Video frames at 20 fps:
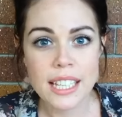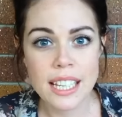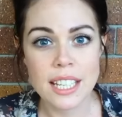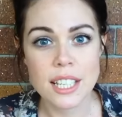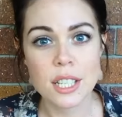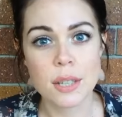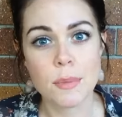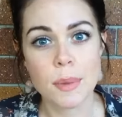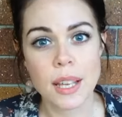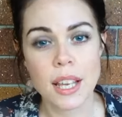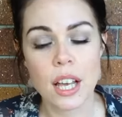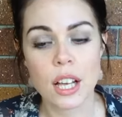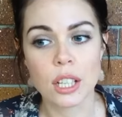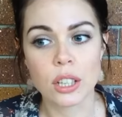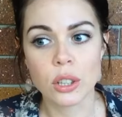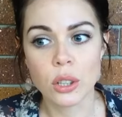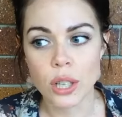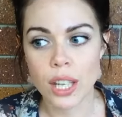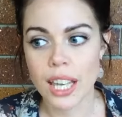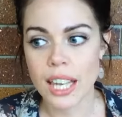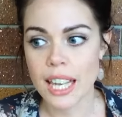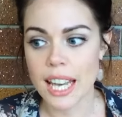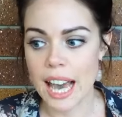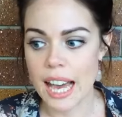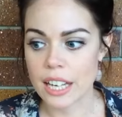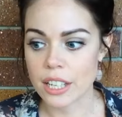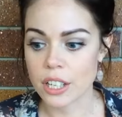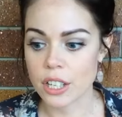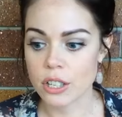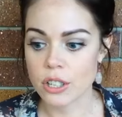need to be be looking
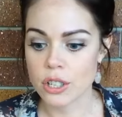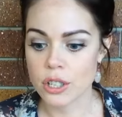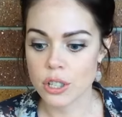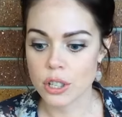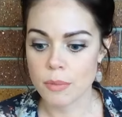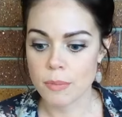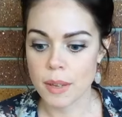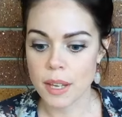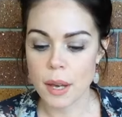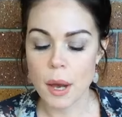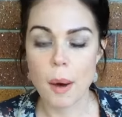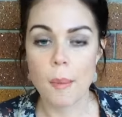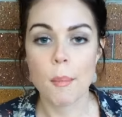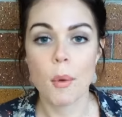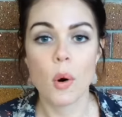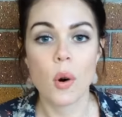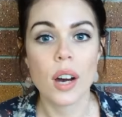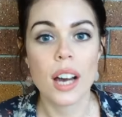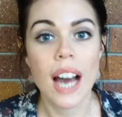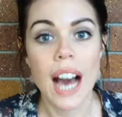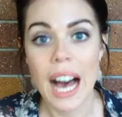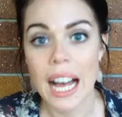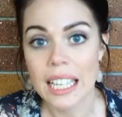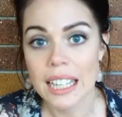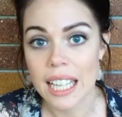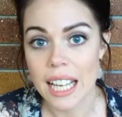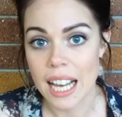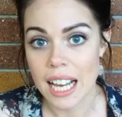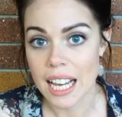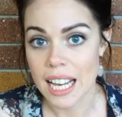at consuming more
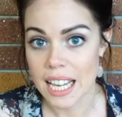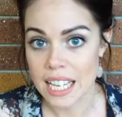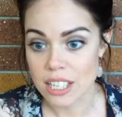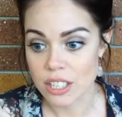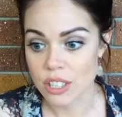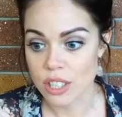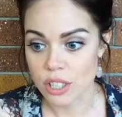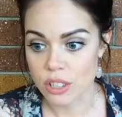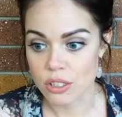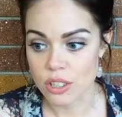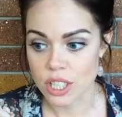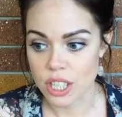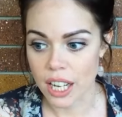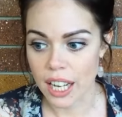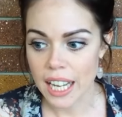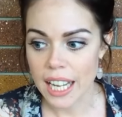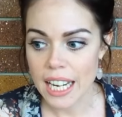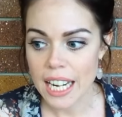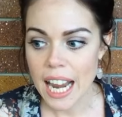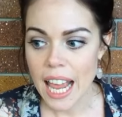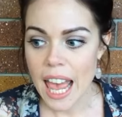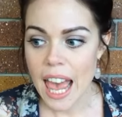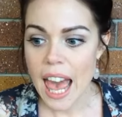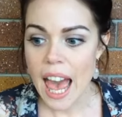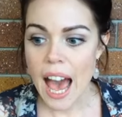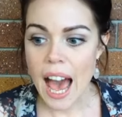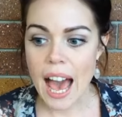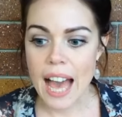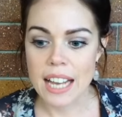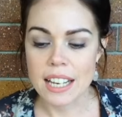color into your diet.
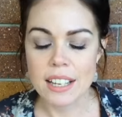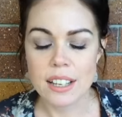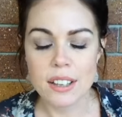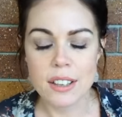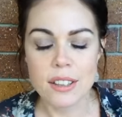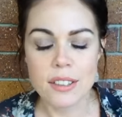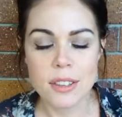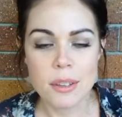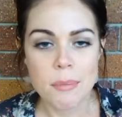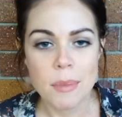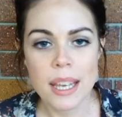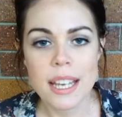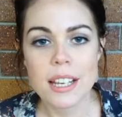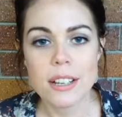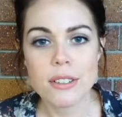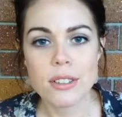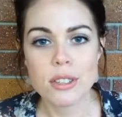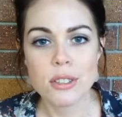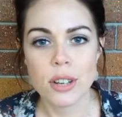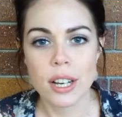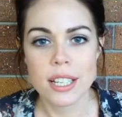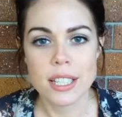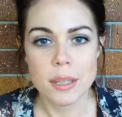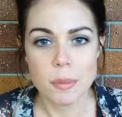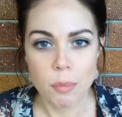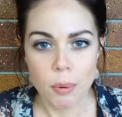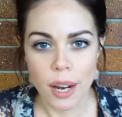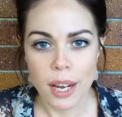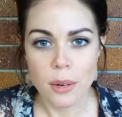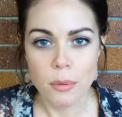And the media is trying to
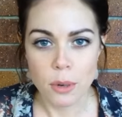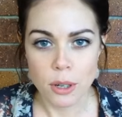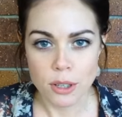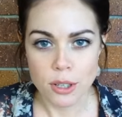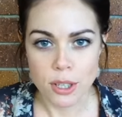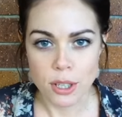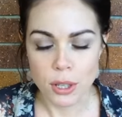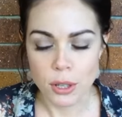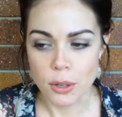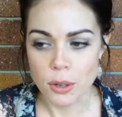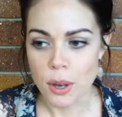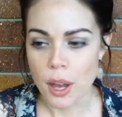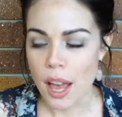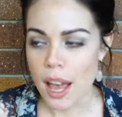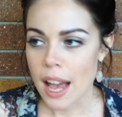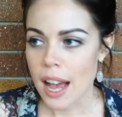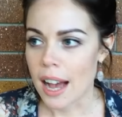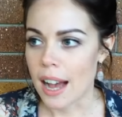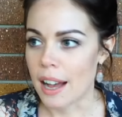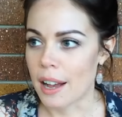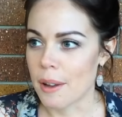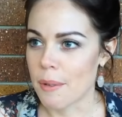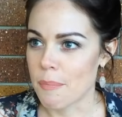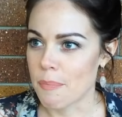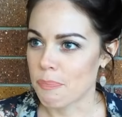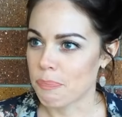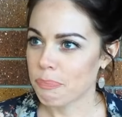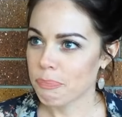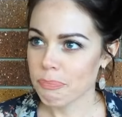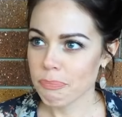brainwash you.
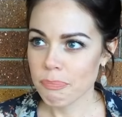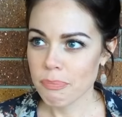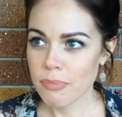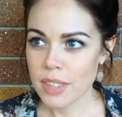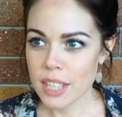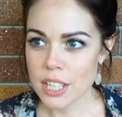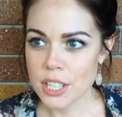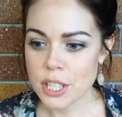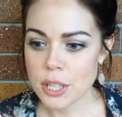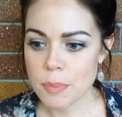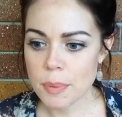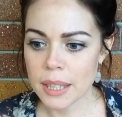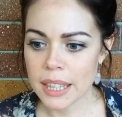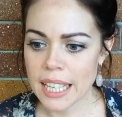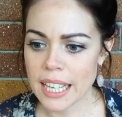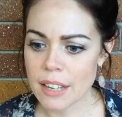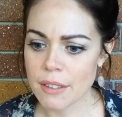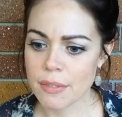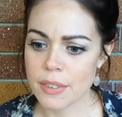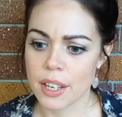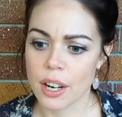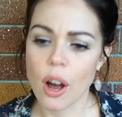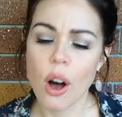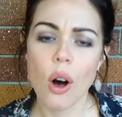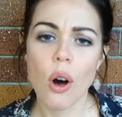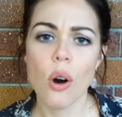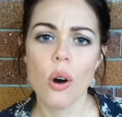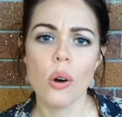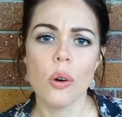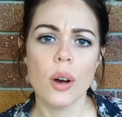Um, to believe that
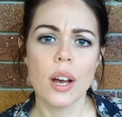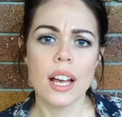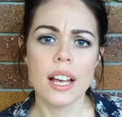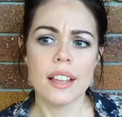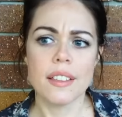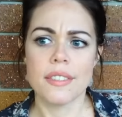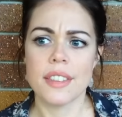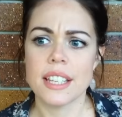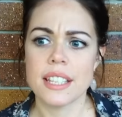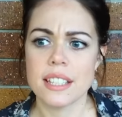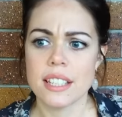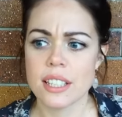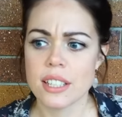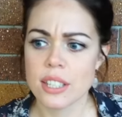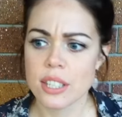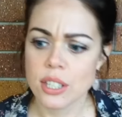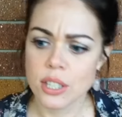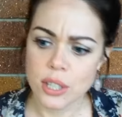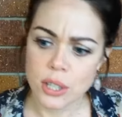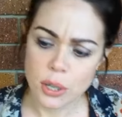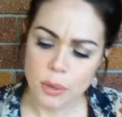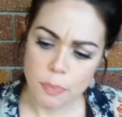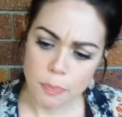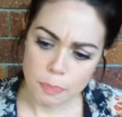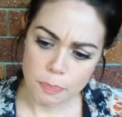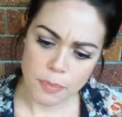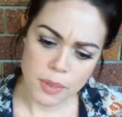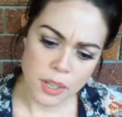oh this is too